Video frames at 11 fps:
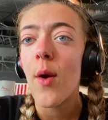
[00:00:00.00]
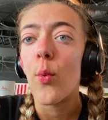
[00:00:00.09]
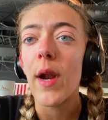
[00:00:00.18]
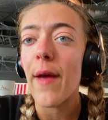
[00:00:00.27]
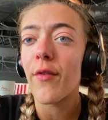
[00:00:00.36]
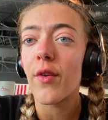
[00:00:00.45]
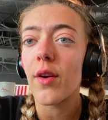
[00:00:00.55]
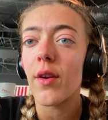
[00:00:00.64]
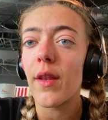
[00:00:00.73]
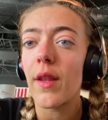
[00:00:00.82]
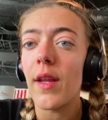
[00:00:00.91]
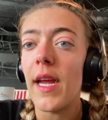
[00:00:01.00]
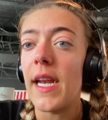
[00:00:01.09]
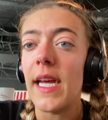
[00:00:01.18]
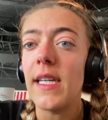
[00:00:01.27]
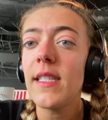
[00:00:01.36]
whatever
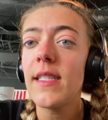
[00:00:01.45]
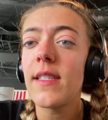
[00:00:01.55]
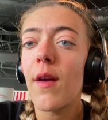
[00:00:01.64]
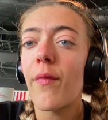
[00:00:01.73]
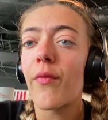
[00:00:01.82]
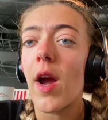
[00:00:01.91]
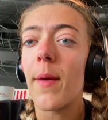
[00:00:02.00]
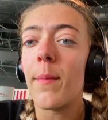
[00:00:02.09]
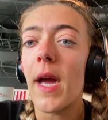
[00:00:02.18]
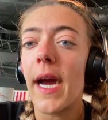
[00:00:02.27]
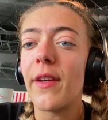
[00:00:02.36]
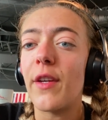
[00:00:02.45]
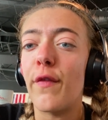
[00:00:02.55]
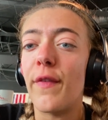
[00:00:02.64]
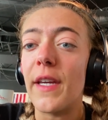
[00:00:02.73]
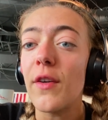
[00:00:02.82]
it is from how you
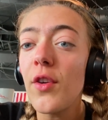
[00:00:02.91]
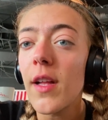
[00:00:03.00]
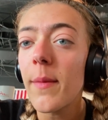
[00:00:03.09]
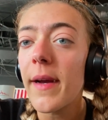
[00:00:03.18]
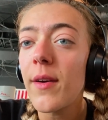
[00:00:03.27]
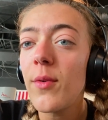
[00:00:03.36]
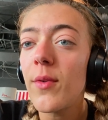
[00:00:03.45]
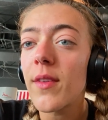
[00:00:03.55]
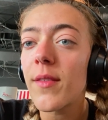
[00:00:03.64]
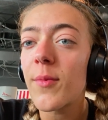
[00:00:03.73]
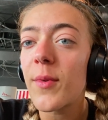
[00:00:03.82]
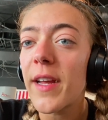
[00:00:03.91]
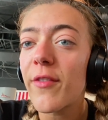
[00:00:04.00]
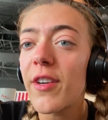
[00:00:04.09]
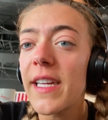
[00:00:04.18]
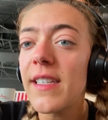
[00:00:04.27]
feel about
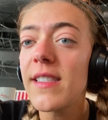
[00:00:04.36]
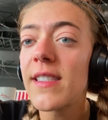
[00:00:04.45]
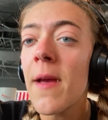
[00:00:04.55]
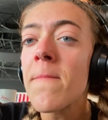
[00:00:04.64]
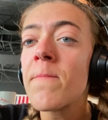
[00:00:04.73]
whatever it is.